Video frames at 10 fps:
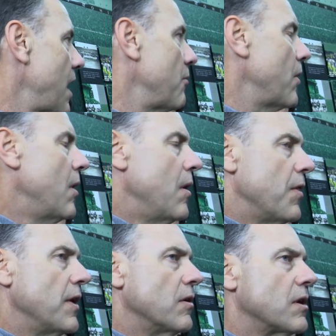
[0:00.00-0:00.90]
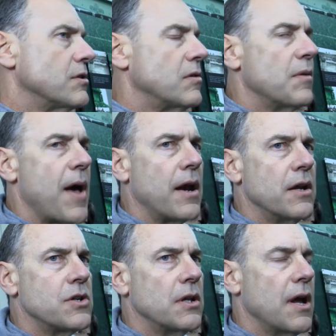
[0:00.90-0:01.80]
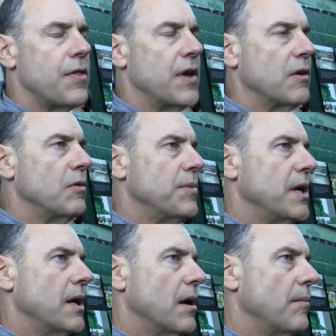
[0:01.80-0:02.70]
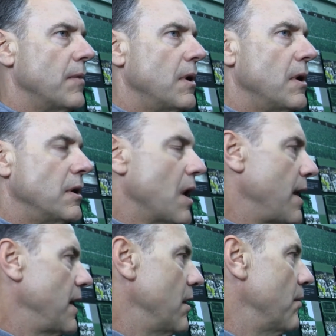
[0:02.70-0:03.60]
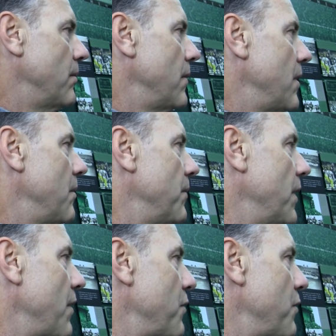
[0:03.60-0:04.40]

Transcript: I think you're concerned about initially, I think, would be not him, but